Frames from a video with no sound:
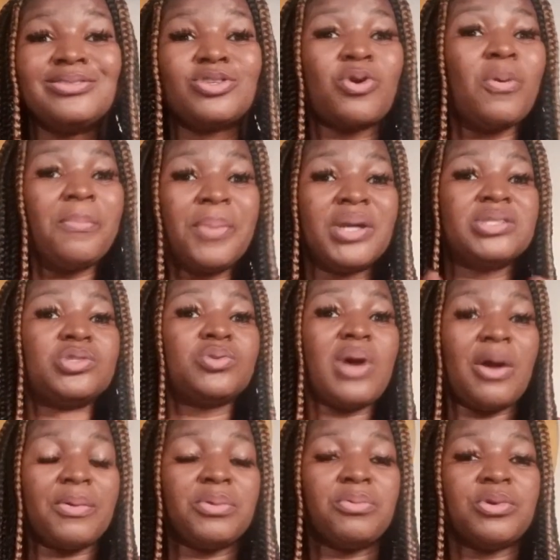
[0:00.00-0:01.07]
compared to
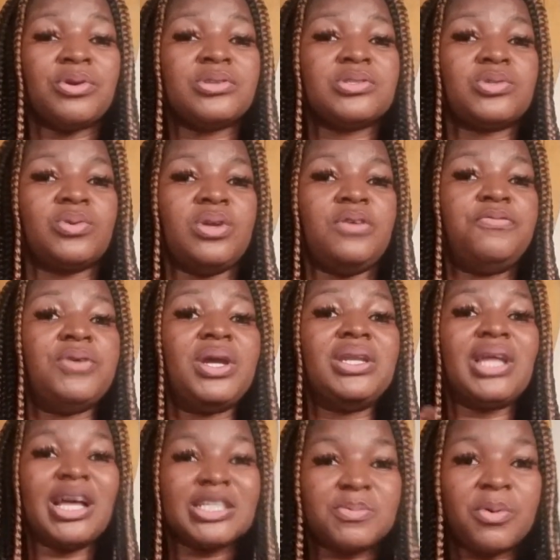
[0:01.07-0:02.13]
how it was so if you're in
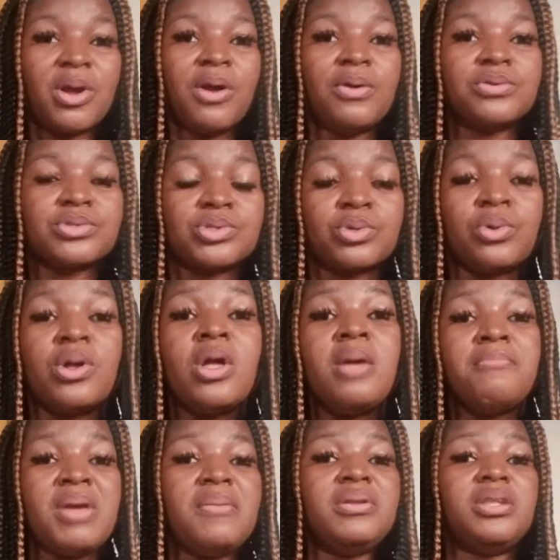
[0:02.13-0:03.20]
diaspora also
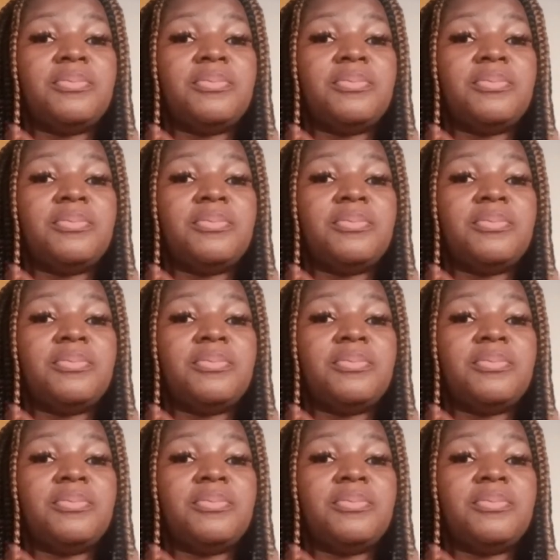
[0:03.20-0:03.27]
maybe